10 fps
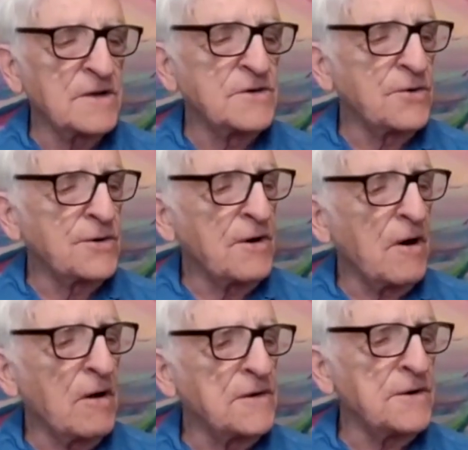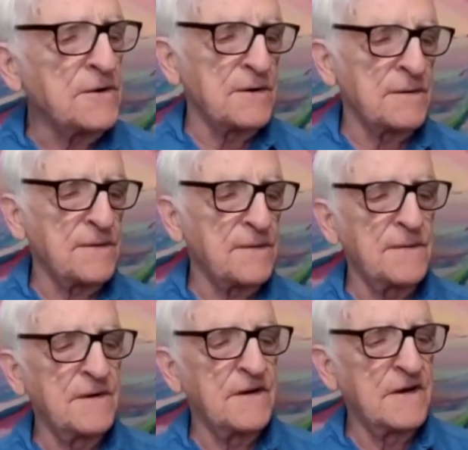I adorn all the
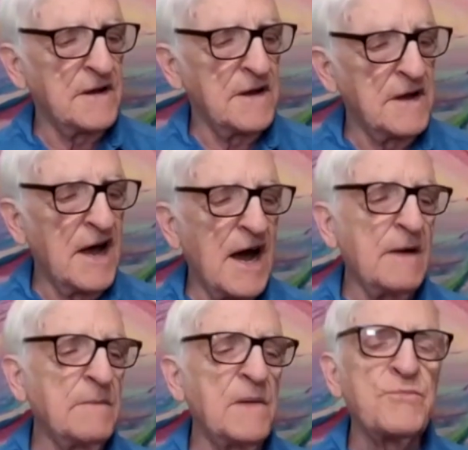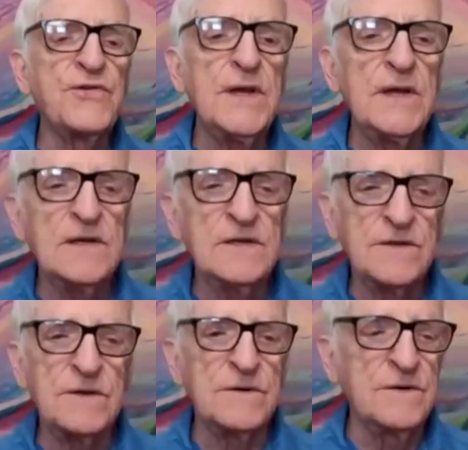earth. I am the breeze